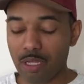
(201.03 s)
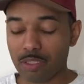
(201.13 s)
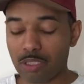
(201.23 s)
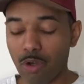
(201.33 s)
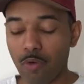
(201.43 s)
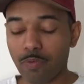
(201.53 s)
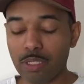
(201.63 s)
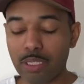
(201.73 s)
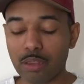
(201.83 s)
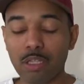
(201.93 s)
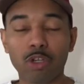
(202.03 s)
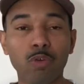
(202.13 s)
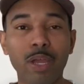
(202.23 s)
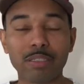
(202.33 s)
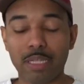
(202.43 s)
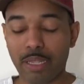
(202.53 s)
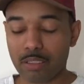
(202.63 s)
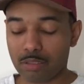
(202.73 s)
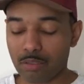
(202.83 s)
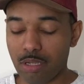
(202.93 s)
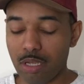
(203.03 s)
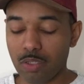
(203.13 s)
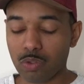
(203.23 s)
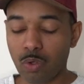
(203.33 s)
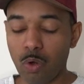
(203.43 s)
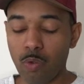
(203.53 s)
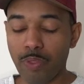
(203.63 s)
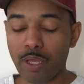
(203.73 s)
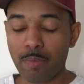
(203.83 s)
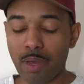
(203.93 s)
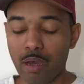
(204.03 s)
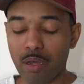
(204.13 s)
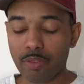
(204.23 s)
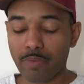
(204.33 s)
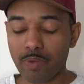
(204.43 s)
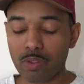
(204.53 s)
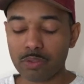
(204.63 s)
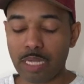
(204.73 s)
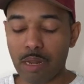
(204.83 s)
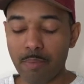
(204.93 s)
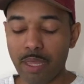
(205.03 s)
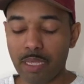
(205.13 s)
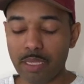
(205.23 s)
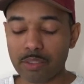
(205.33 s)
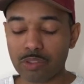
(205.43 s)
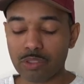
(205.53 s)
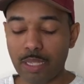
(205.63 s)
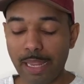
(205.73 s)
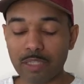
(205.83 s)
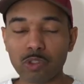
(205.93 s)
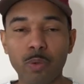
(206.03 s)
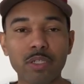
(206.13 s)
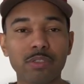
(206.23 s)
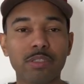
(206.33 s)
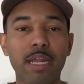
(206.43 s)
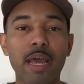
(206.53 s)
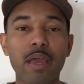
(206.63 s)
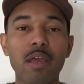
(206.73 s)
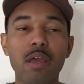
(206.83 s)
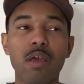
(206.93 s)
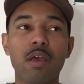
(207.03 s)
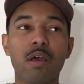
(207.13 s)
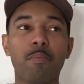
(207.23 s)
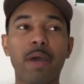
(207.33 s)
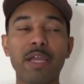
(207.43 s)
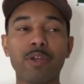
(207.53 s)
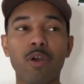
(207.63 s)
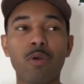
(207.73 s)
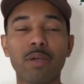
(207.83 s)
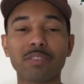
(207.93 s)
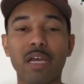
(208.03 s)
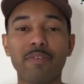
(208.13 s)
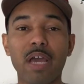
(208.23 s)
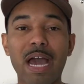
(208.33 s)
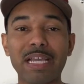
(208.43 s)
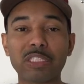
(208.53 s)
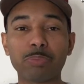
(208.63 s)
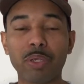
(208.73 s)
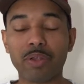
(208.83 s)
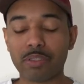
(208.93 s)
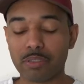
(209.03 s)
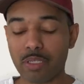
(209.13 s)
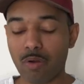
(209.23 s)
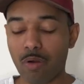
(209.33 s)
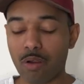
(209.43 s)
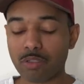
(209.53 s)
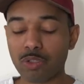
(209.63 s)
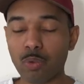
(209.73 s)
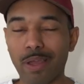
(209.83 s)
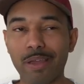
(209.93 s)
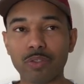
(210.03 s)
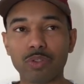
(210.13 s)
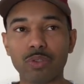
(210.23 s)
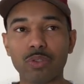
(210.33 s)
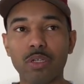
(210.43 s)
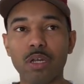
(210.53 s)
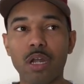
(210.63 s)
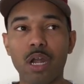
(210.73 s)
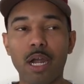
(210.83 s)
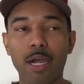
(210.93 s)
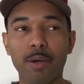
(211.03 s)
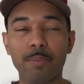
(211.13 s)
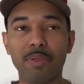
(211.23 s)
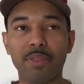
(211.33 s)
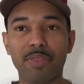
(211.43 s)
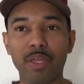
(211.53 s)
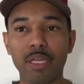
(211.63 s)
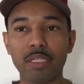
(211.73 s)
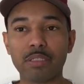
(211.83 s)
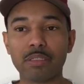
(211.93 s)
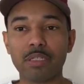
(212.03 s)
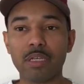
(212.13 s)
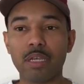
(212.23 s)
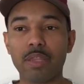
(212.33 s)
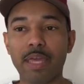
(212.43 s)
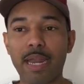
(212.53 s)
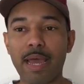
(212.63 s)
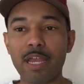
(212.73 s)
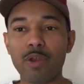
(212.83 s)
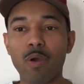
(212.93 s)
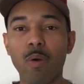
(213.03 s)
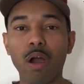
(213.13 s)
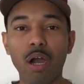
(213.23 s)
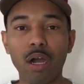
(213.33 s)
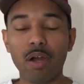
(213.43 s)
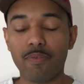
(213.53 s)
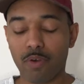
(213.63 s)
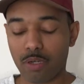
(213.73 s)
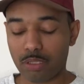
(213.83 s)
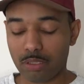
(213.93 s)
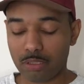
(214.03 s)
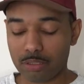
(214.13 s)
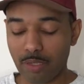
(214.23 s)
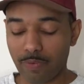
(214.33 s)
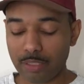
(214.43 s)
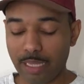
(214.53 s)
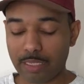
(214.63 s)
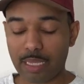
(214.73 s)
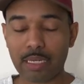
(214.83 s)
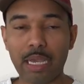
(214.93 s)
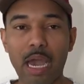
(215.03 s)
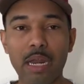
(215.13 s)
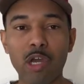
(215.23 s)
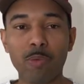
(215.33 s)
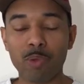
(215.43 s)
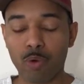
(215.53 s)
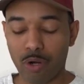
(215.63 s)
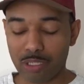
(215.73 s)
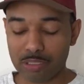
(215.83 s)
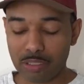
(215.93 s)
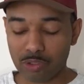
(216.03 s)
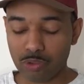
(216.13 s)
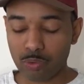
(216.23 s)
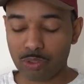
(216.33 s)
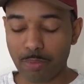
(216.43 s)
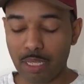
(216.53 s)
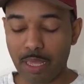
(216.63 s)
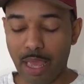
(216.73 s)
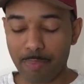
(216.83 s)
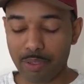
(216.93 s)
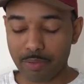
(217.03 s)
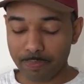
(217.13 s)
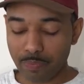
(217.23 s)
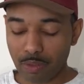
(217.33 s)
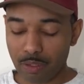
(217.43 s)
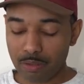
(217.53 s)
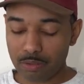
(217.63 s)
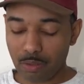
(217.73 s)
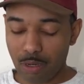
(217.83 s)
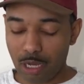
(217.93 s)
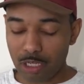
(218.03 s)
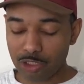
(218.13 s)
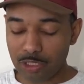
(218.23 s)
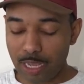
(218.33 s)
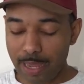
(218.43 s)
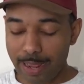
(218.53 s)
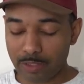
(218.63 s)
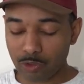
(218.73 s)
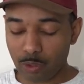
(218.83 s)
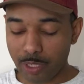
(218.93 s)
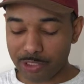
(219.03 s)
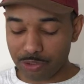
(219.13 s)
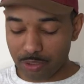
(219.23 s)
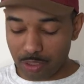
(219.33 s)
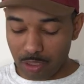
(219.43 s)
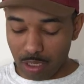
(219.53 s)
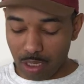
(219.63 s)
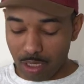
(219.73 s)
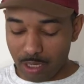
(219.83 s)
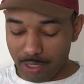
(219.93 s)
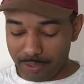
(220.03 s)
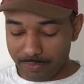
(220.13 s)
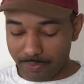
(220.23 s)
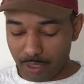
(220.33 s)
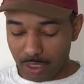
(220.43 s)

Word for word: to hopefully get the correct answer. So the whole thing about the videos that I make is to answer questions that I might know because I, I experienced it or to answer um, things that I know of or stuff like that that can kind of help you or assist you to make it happen. So uh, she had asked the question of...